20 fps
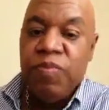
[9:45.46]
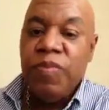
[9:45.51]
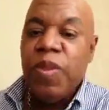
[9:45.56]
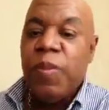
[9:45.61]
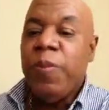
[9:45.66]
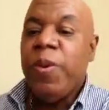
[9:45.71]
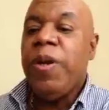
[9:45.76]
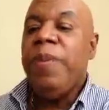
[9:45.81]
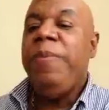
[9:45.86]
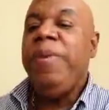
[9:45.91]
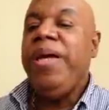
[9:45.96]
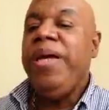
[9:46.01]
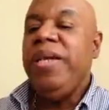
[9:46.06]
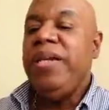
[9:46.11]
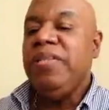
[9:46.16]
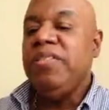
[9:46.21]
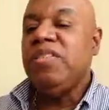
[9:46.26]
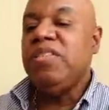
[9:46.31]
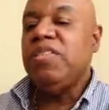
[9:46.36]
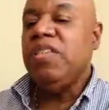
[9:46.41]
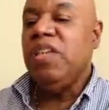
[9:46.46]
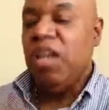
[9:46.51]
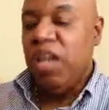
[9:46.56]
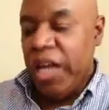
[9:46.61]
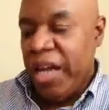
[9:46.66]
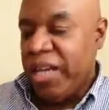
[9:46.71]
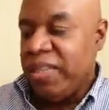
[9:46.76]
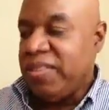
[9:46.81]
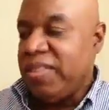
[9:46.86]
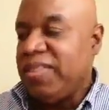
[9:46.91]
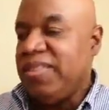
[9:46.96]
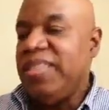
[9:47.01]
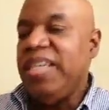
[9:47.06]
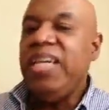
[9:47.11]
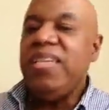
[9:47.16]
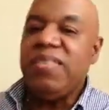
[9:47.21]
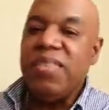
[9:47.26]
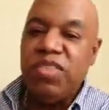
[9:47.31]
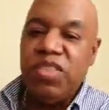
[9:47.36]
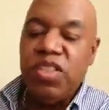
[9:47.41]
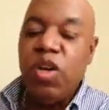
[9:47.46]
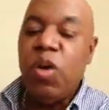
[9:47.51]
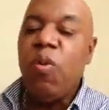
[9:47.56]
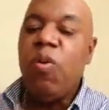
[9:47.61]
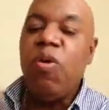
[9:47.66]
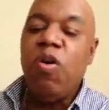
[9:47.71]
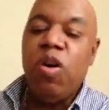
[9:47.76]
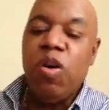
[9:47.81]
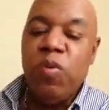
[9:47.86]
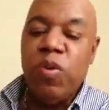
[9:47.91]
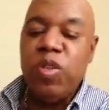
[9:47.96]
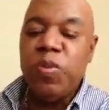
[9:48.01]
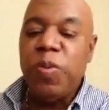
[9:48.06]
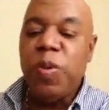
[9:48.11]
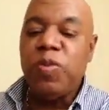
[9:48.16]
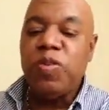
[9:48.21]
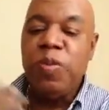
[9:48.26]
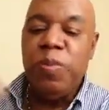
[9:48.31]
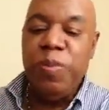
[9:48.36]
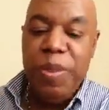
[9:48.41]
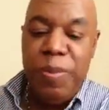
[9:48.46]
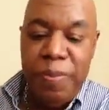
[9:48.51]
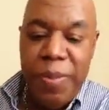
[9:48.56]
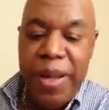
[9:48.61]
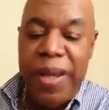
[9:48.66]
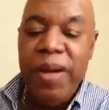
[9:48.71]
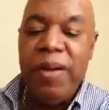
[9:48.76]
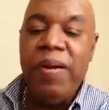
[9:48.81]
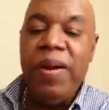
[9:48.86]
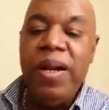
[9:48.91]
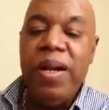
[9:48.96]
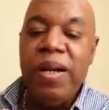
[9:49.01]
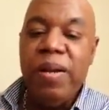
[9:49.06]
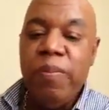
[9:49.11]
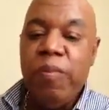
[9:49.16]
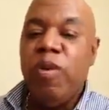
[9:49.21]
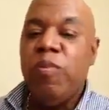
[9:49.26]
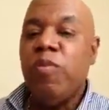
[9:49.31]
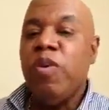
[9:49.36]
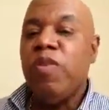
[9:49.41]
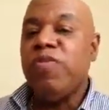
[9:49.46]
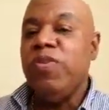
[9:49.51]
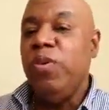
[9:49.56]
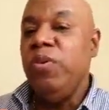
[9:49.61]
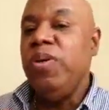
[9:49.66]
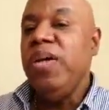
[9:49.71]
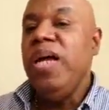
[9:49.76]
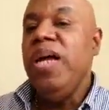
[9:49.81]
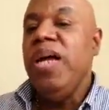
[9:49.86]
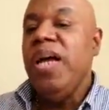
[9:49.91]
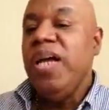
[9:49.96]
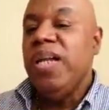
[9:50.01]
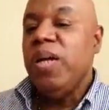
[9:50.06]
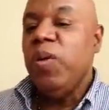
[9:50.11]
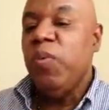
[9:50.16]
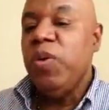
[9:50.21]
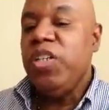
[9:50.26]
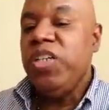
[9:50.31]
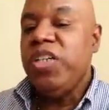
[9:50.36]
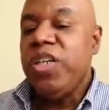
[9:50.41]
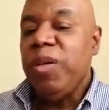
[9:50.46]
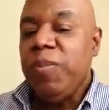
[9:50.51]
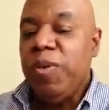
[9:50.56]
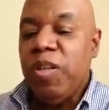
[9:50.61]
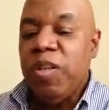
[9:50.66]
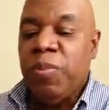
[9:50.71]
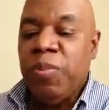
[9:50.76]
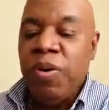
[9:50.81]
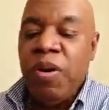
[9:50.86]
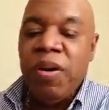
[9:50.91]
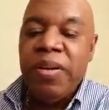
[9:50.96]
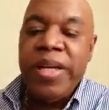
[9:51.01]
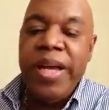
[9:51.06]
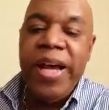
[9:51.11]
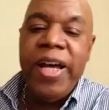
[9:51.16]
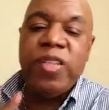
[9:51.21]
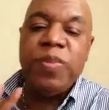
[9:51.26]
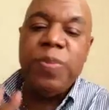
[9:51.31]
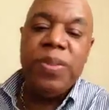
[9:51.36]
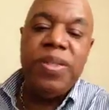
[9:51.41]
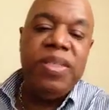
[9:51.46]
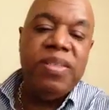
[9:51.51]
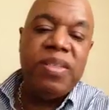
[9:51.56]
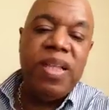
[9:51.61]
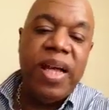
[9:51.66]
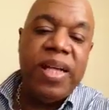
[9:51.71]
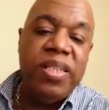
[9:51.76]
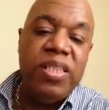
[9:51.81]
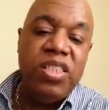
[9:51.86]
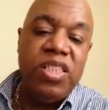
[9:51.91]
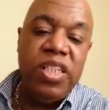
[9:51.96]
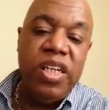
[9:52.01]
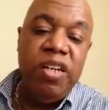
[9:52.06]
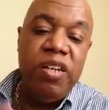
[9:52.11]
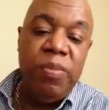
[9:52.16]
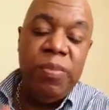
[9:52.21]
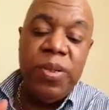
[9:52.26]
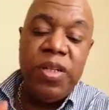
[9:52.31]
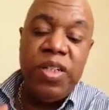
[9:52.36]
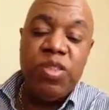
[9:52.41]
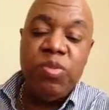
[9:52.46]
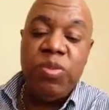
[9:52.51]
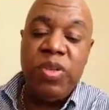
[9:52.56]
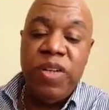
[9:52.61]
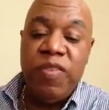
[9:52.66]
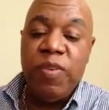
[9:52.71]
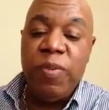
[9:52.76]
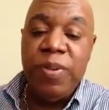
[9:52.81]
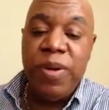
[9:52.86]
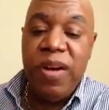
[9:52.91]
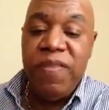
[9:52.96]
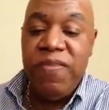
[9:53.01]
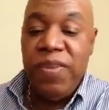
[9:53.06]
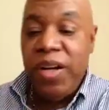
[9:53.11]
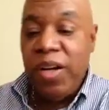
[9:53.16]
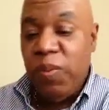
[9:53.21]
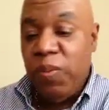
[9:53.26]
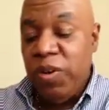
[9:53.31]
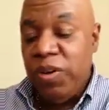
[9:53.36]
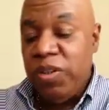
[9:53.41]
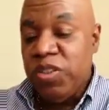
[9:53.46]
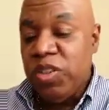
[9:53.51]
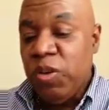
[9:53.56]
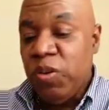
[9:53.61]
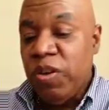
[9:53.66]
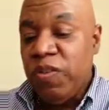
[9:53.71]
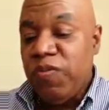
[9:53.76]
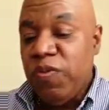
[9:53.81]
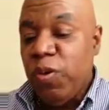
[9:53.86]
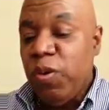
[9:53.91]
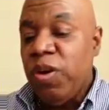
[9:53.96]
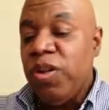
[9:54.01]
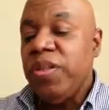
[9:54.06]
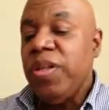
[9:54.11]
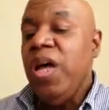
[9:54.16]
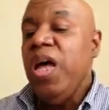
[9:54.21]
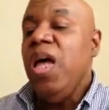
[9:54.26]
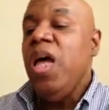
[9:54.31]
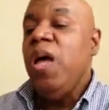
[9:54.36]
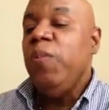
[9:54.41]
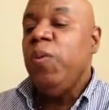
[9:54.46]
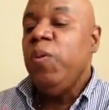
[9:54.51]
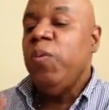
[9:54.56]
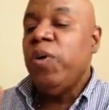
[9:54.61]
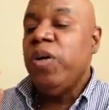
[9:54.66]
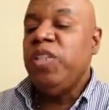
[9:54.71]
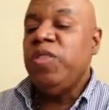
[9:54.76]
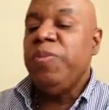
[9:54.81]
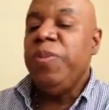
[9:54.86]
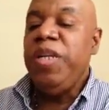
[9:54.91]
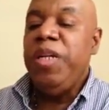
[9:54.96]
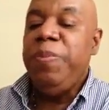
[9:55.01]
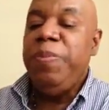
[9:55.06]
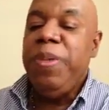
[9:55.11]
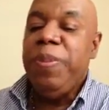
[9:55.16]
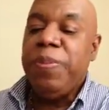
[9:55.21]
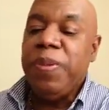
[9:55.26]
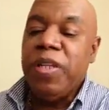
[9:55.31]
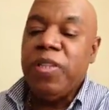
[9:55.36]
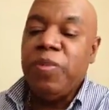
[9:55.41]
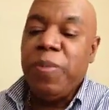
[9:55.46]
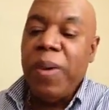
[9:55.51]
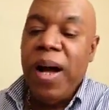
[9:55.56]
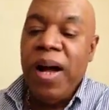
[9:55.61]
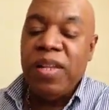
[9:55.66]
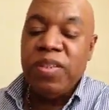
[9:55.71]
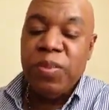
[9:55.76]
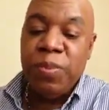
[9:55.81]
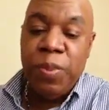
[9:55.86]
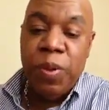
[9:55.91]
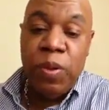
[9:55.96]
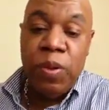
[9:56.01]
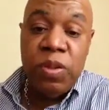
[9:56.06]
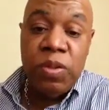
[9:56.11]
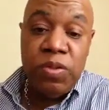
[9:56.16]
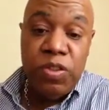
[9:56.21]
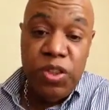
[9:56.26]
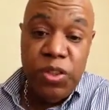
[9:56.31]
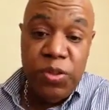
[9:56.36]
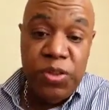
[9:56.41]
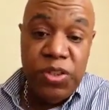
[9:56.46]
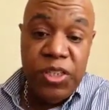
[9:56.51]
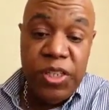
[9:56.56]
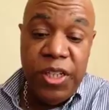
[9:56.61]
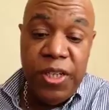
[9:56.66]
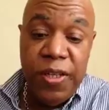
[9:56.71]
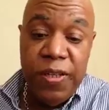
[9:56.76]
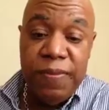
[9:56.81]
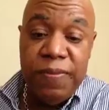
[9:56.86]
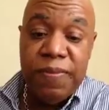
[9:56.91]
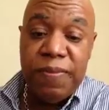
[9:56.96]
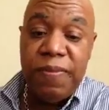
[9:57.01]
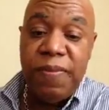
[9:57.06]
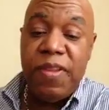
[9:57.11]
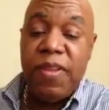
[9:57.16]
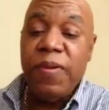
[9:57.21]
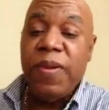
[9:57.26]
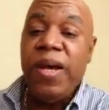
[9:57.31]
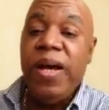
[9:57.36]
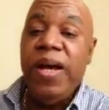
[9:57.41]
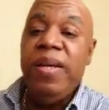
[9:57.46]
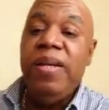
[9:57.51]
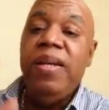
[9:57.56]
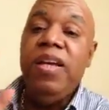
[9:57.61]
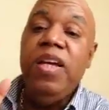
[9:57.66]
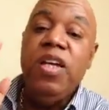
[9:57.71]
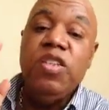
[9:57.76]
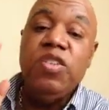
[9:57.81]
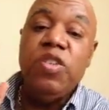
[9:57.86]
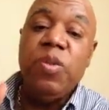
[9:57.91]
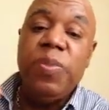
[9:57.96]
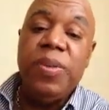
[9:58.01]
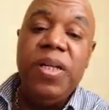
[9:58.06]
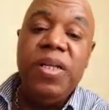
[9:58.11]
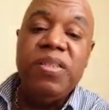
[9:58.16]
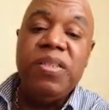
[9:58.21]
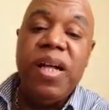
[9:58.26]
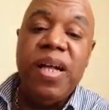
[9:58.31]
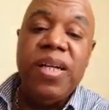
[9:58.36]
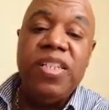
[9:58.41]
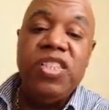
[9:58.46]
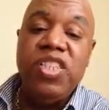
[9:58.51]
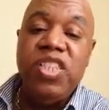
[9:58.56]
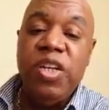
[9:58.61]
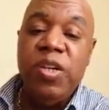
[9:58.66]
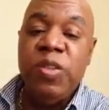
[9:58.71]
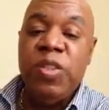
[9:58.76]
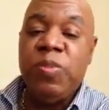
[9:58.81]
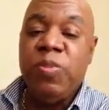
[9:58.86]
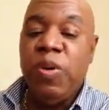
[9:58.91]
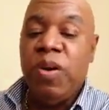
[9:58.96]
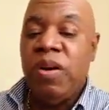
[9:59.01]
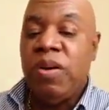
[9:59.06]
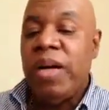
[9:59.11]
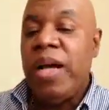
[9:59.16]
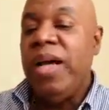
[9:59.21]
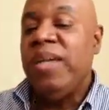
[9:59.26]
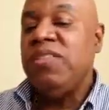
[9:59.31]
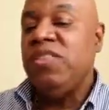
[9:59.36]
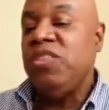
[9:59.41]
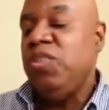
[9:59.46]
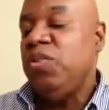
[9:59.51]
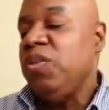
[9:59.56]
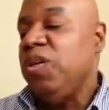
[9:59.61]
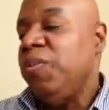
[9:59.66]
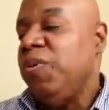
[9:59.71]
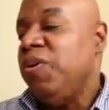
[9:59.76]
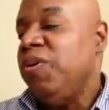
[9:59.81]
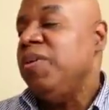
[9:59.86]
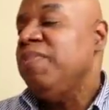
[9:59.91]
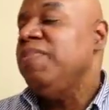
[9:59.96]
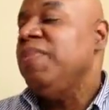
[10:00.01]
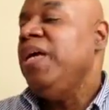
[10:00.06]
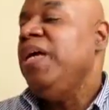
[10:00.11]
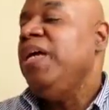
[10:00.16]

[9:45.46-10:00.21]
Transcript: But it means as the seasons go on, we're supposed to be bearing more and more fruit. And when you come on the broadcast, please like and share, because whenever prophetic word is going forth, we want as many people as possible to see it. Okay? So please like and share this broadcast as you come on.